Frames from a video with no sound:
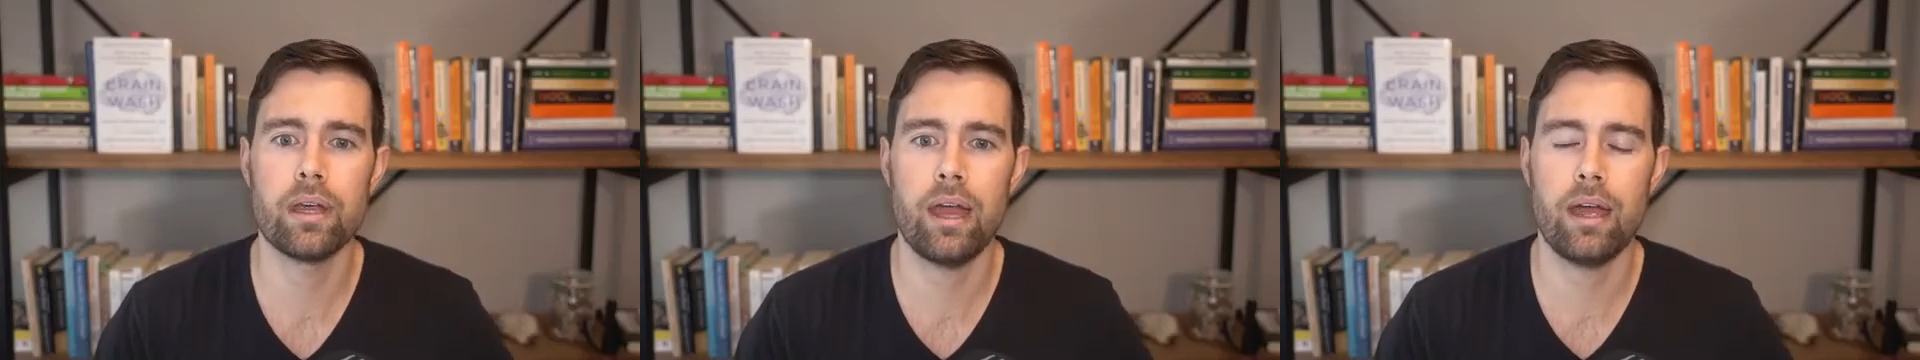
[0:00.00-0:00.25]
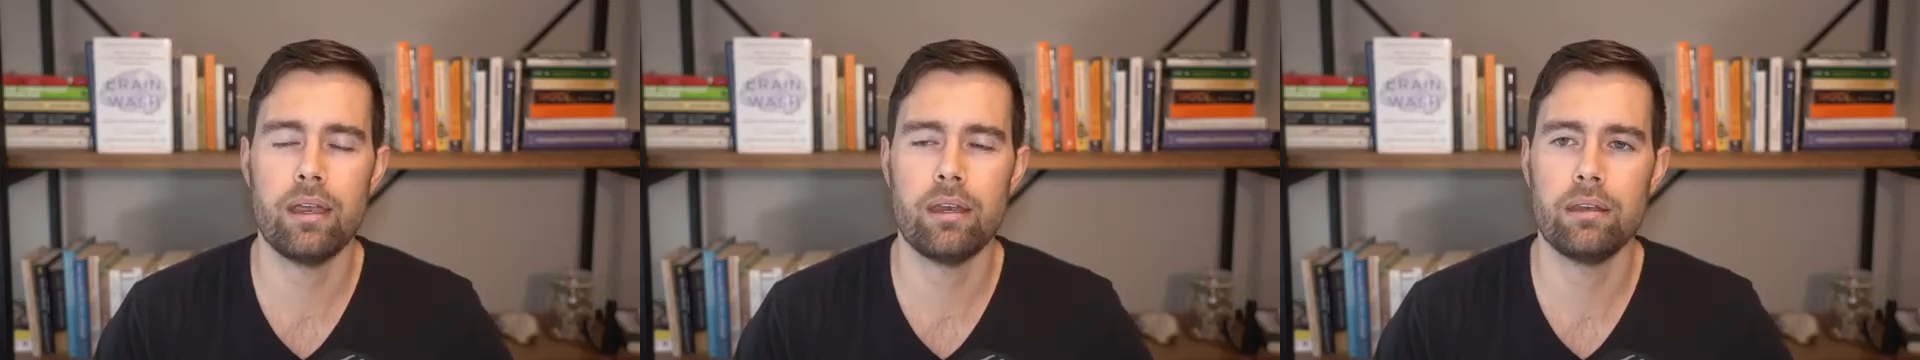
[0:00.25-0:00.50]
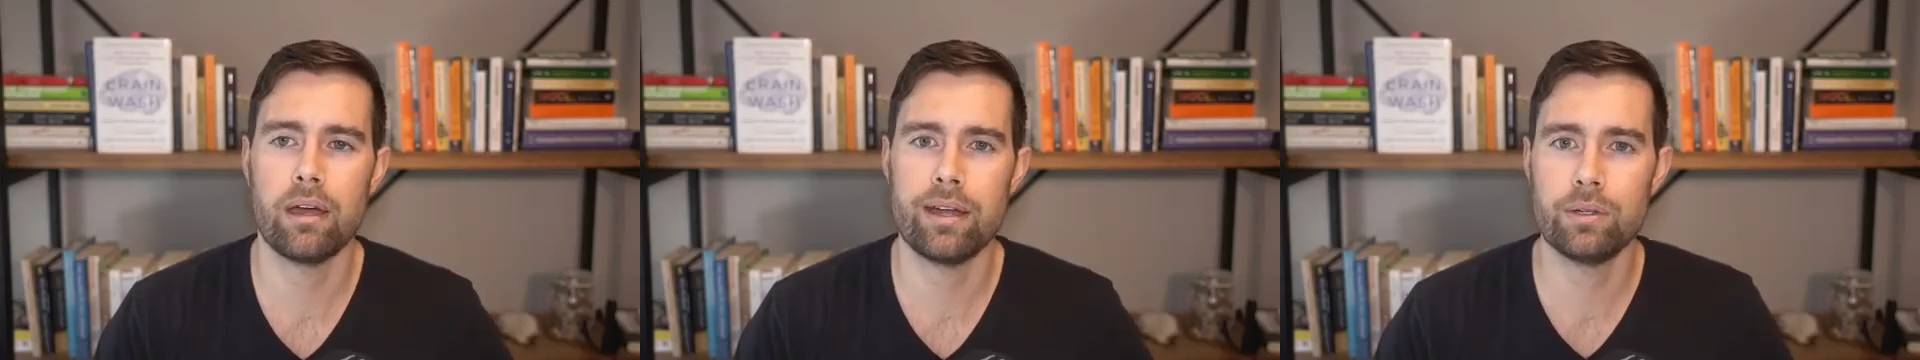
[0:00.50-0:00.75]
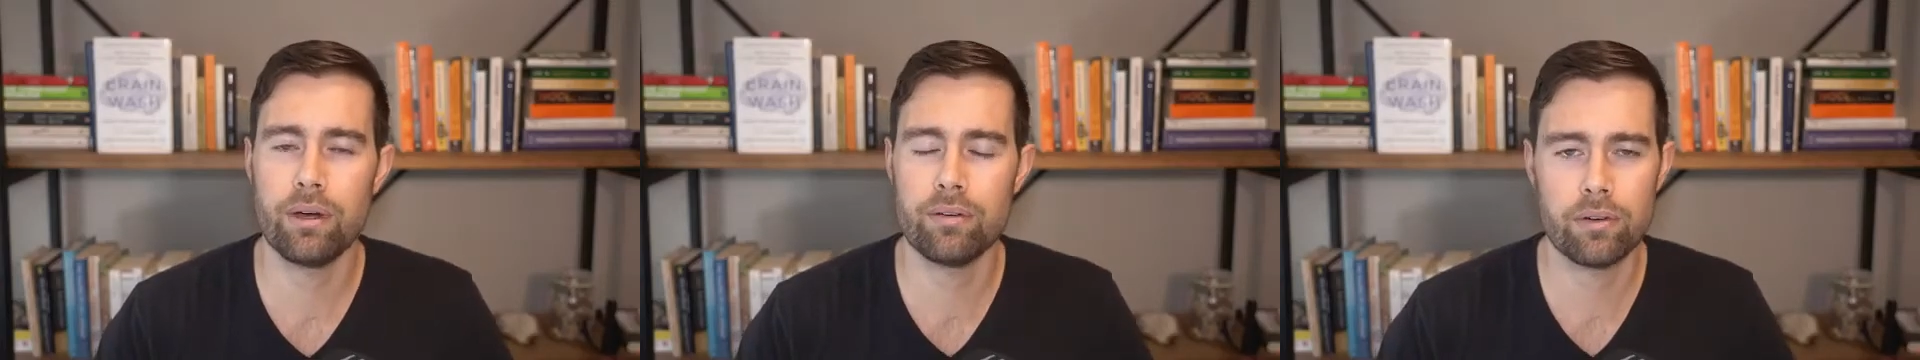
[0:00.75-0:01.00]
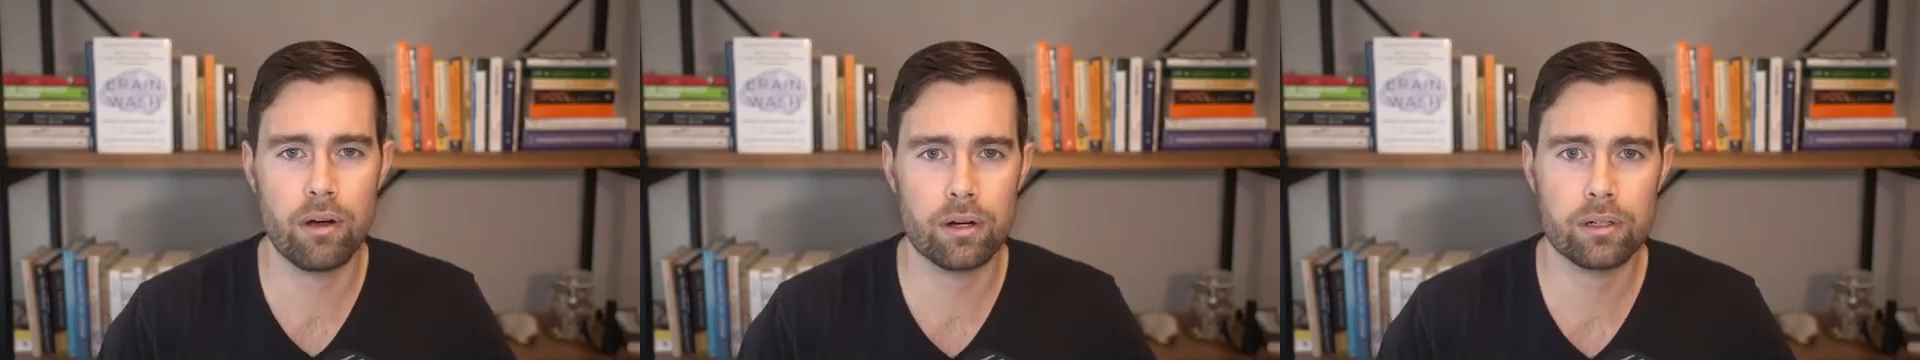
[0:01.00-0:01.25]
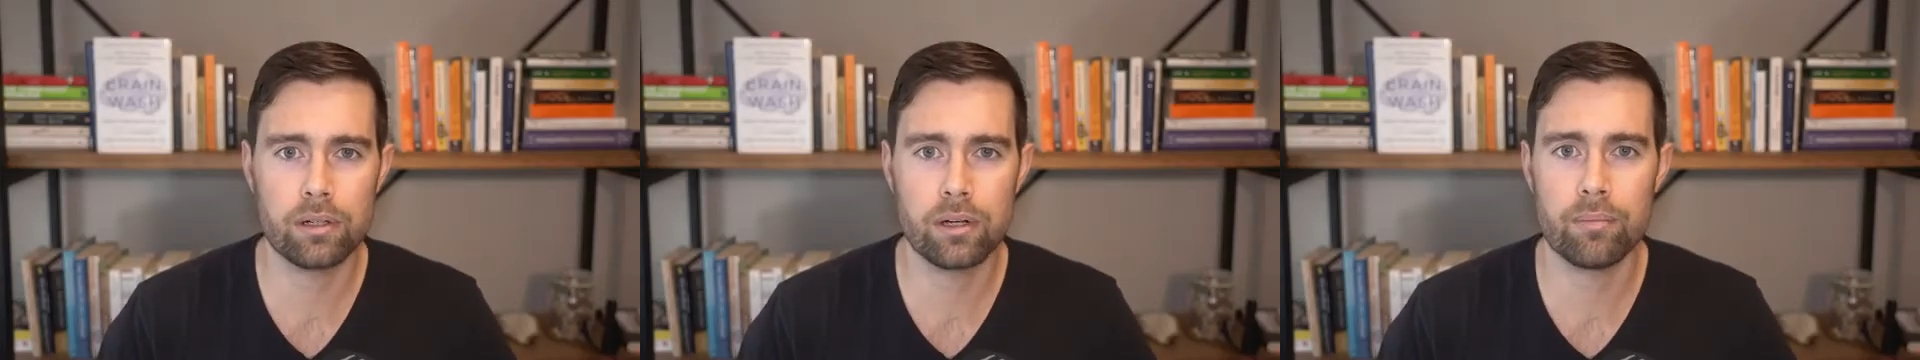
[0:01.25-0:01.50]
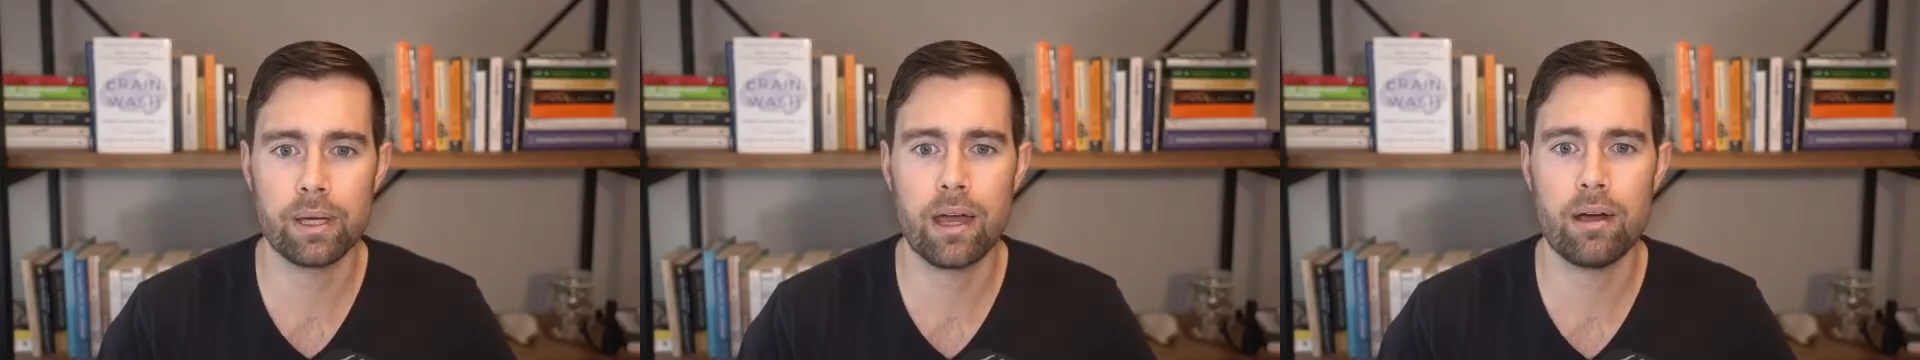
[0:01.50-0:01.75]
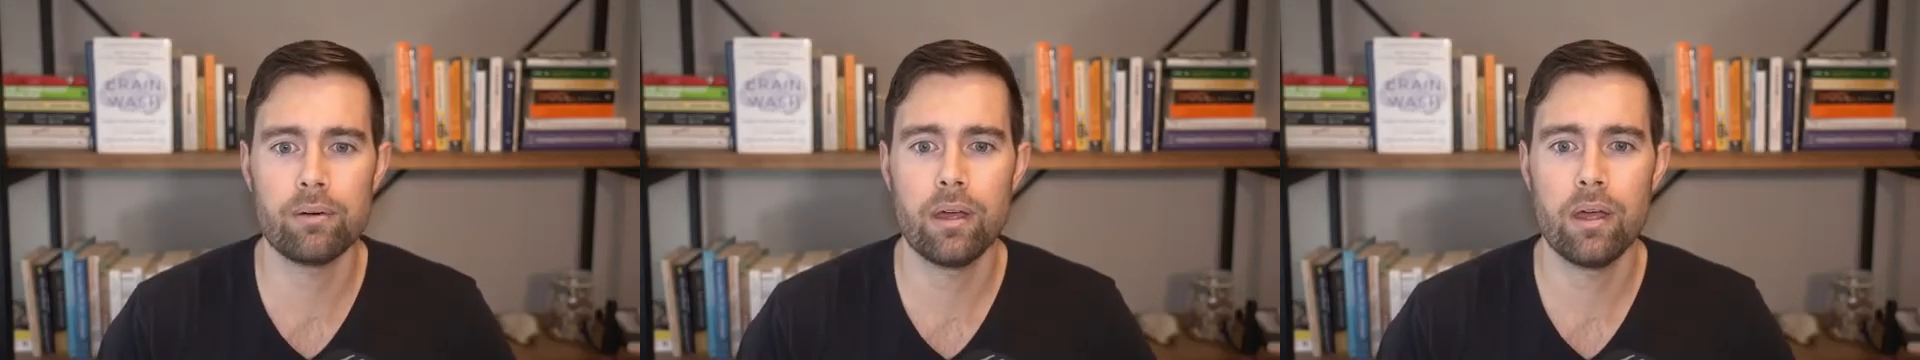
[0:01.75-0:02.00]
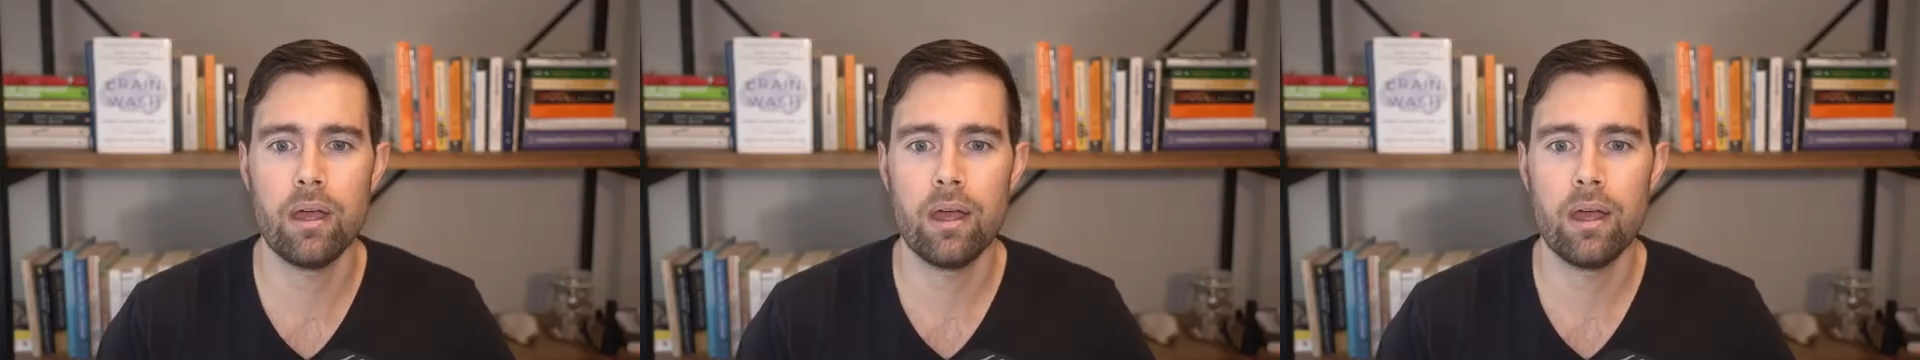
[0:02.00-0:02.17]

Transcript: And I do have an article coming out